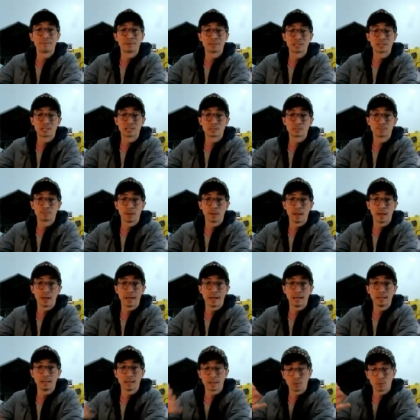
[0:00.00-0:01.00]

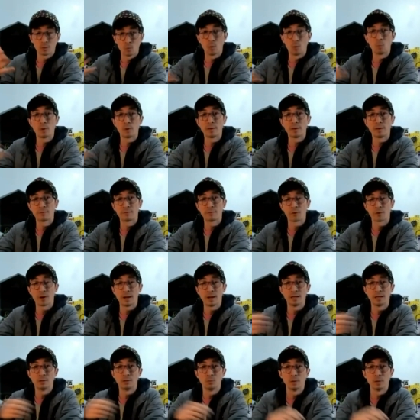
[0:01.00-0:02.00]
display like what we've
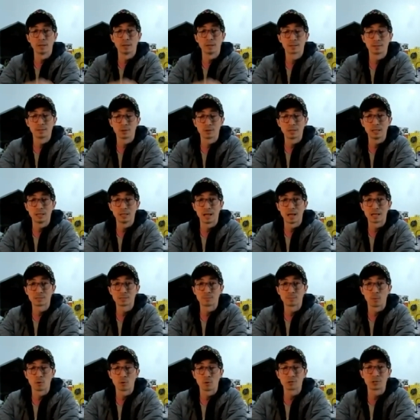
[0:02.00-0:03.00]
created with Looking Glass
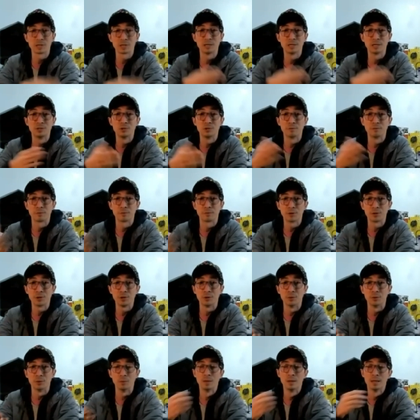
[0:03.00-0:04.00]
Portrait can do for
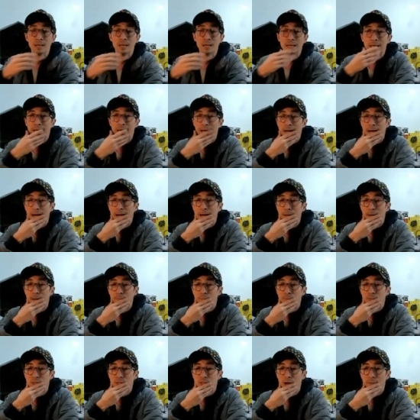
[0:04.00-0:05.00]
you.
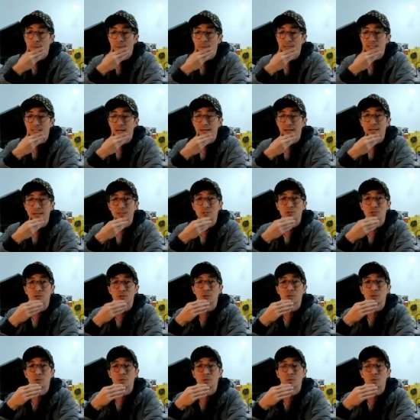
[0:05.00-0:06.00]
Um, so I'm excited
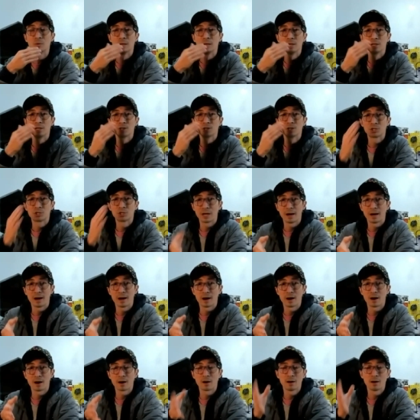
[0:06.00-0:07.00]
to
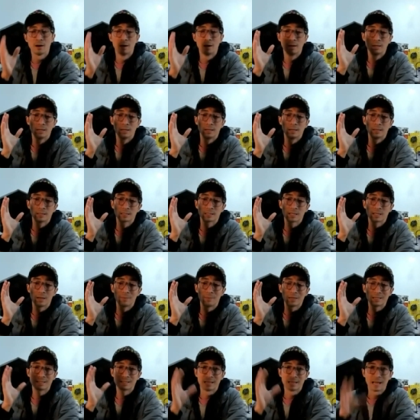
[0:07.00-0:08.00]
share some
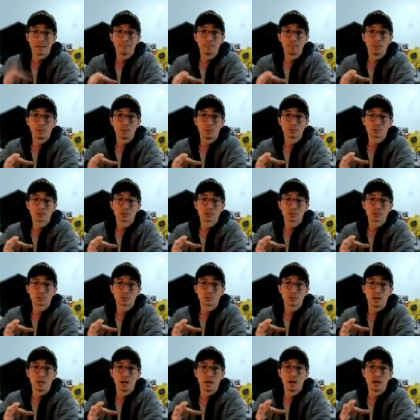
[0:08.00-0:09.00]
examples
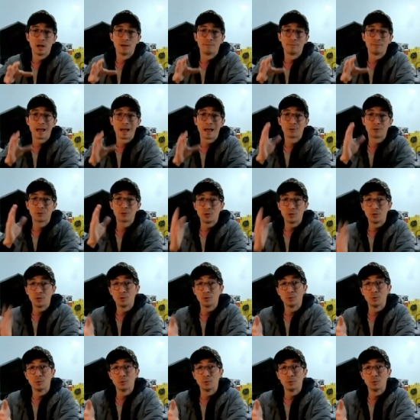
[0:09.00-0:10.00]
of how
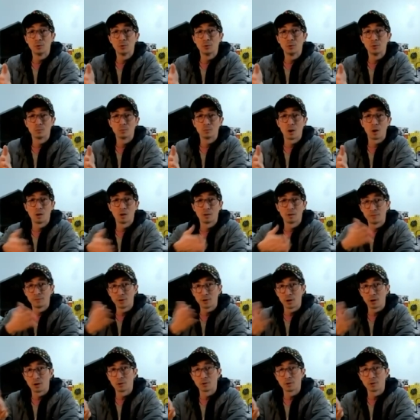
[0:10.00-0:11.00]
you, all of
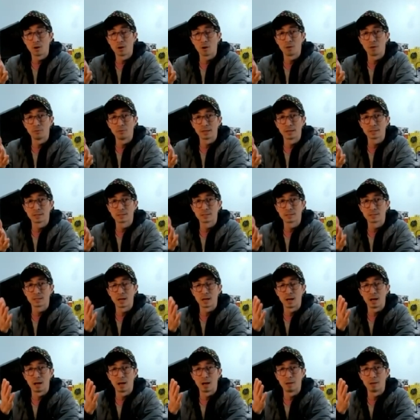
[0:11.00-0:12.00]
y'all who are on this
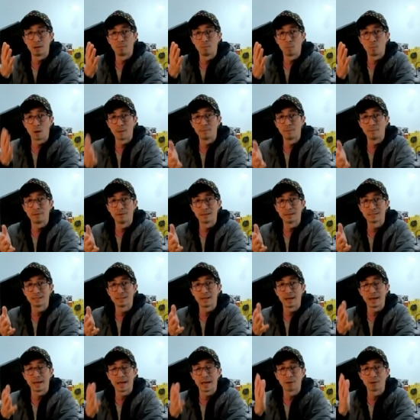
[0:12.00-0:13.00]
um, web event
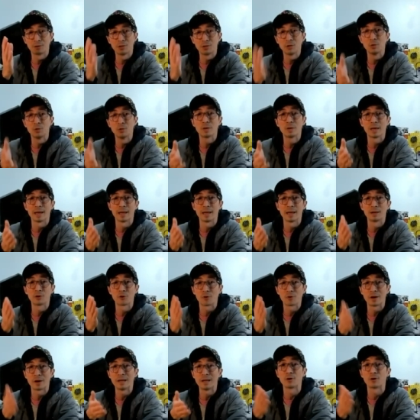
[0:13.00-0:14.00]
today, how you can
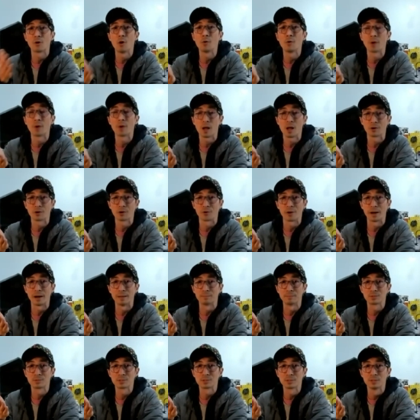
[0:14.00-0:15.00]
create your own
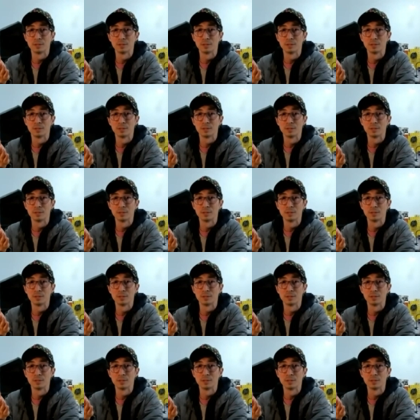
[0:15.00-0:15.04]
holograms